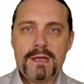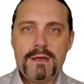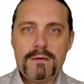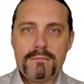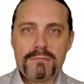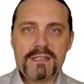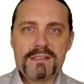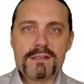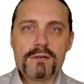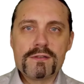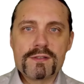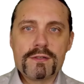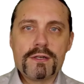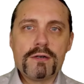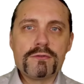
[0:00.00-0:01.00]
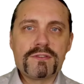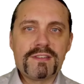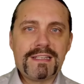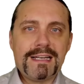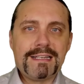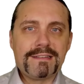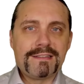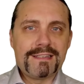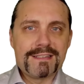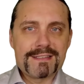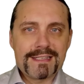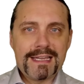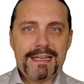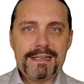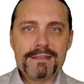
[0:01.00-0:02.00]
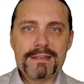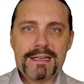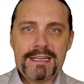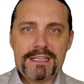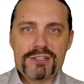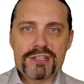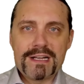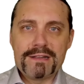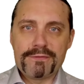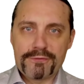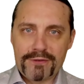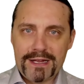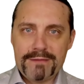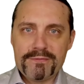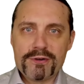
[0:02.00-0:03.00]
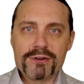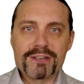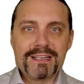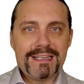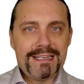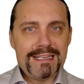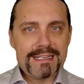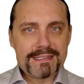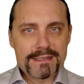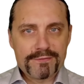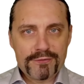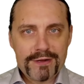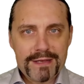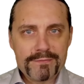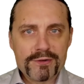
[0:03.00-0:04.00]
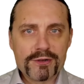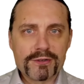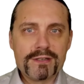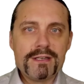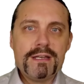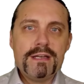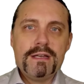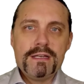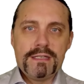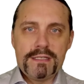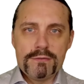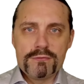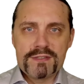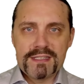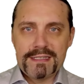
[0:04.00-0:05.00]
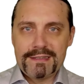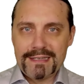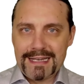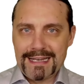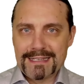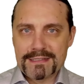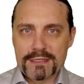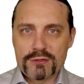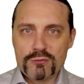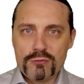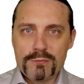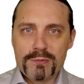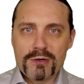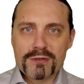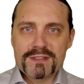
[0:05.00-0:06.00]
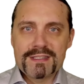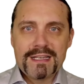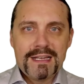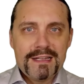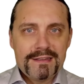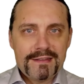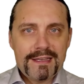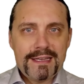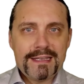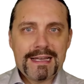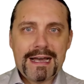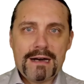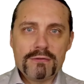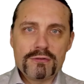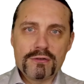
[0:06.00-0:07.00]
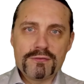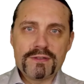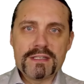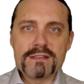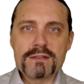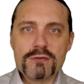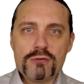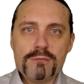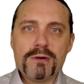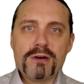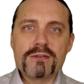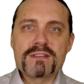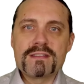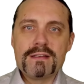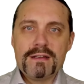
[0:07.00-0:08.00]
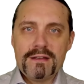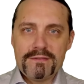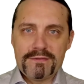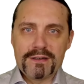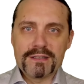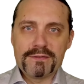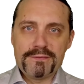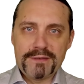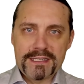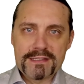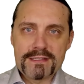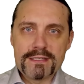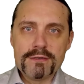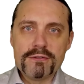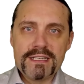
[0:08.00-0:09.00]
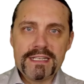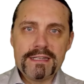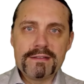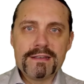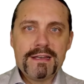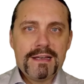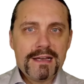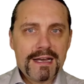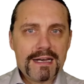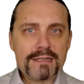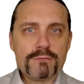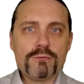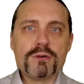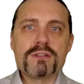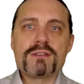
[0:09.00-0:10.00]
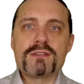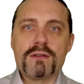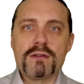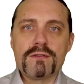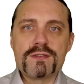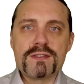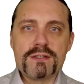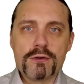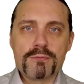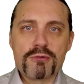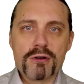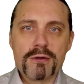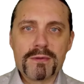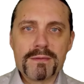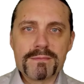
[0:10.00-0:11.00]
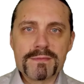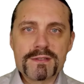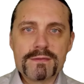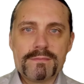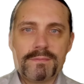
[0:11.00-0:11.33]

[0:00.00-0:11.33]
Please also note that the Scaled Agile framework is a framework. Use it as a toolbox. Take out of this toolbox what fits your need and what solves your problems.